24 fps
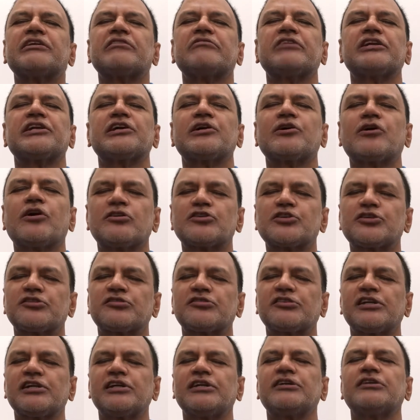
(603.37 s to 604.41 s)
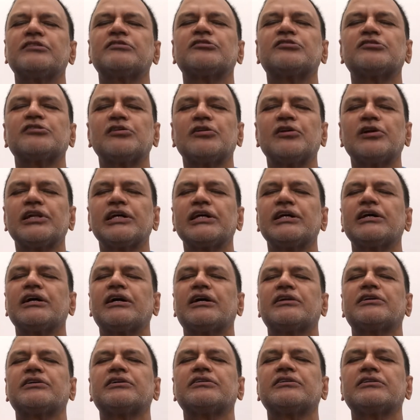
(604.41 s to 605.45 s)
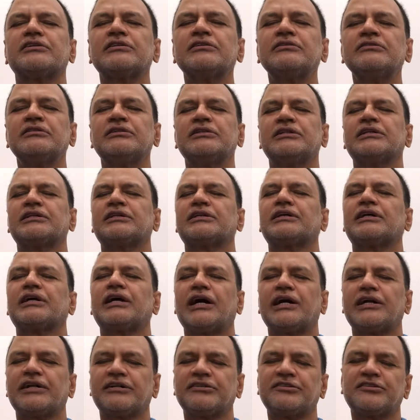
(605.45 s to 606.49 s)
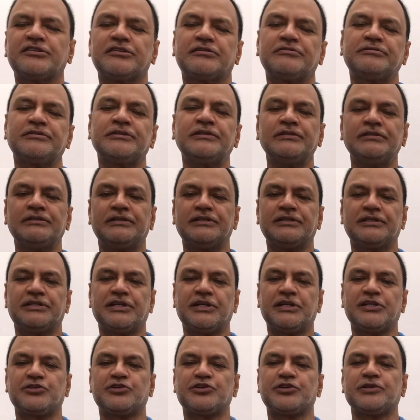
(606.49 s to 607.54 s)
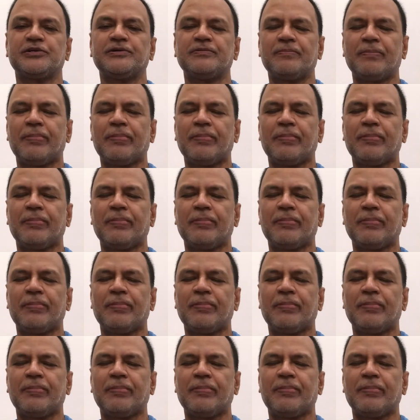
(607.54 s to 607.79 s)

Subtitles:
very cautiously, slowly under the guidance of a teacher.